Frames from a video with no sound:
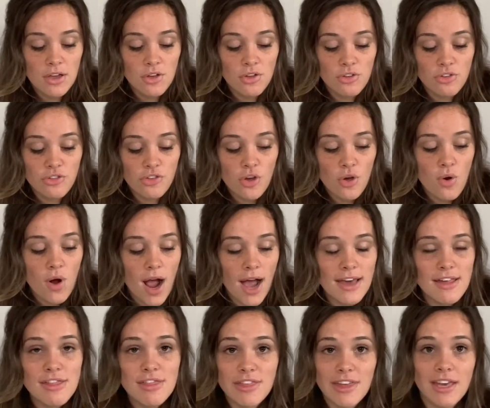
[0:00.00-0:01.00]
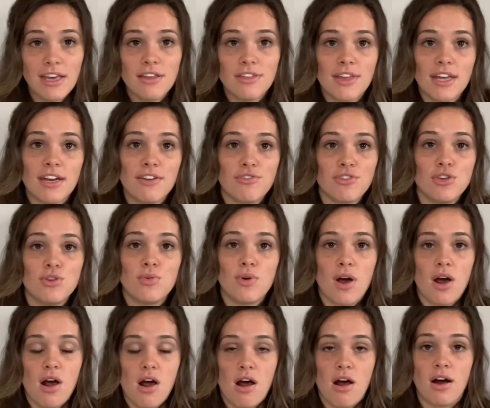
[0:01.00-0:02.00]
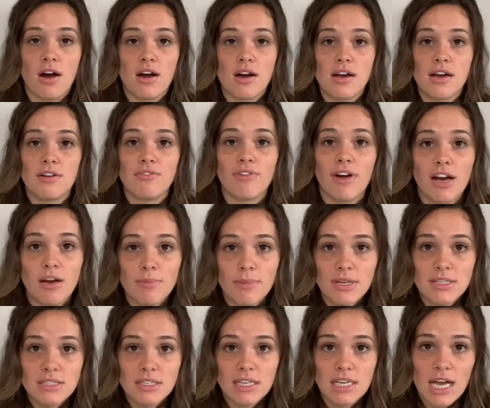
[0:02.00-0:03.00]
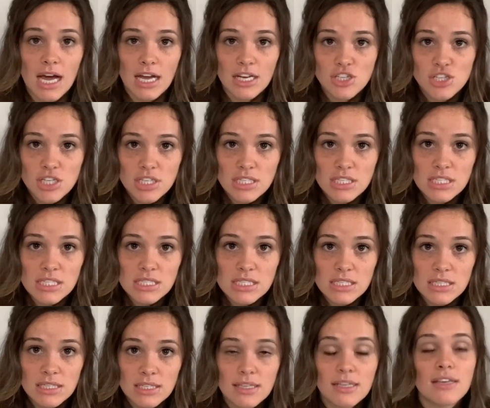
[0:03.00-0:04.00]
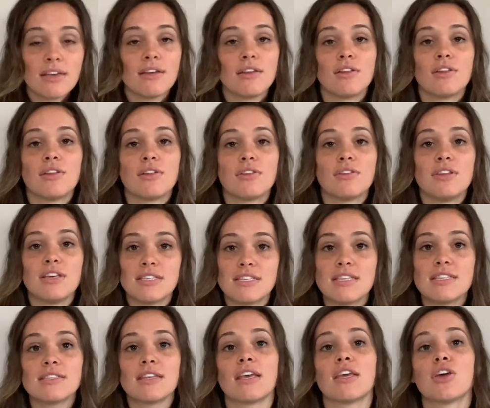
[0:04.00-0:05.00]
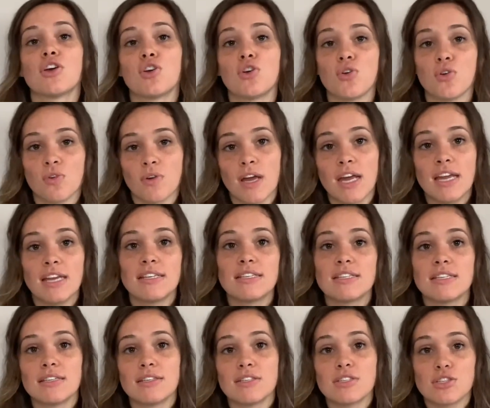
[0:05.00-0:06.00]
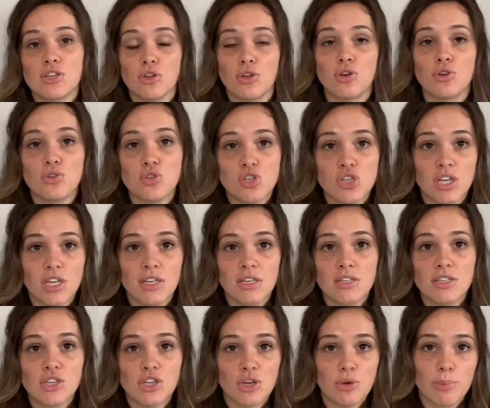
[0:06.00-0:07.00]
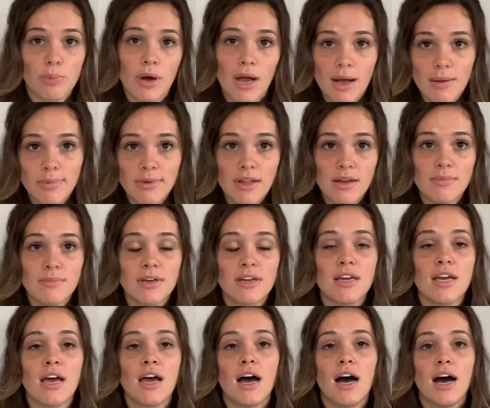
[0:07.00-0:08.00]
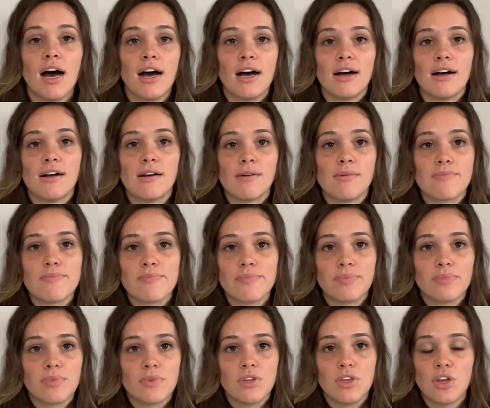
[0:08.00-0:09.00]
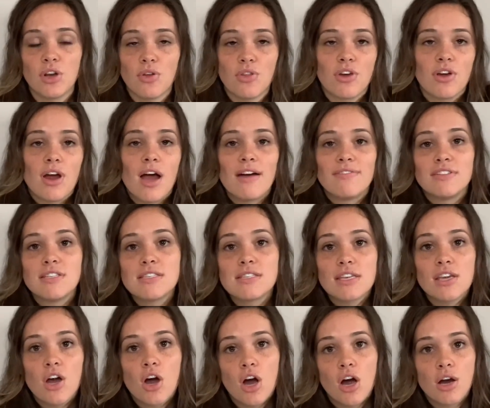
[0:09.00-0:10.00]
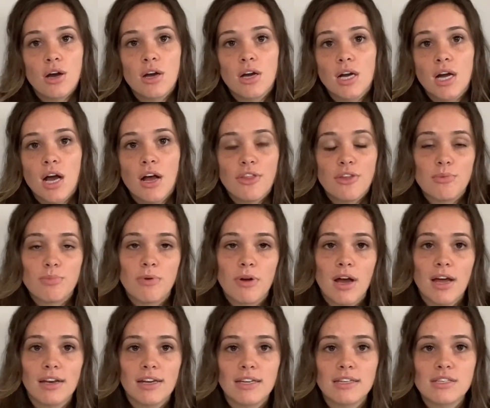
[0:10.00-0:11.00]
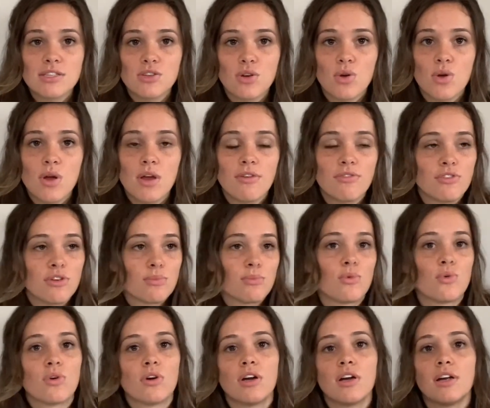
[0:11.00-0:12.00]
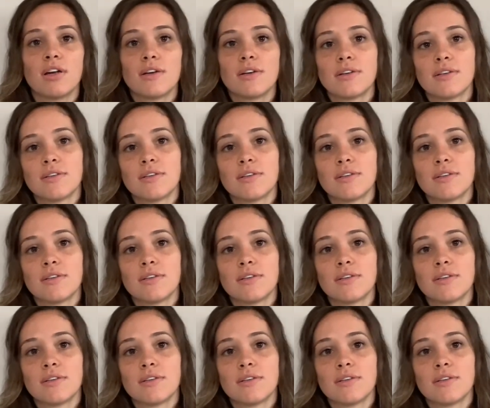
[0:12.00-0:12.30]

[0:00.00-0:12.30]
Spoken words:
So I think that if you are environmentally conscious, this is like a great solution to your problem. You know, there obviously are other products. So if you're more,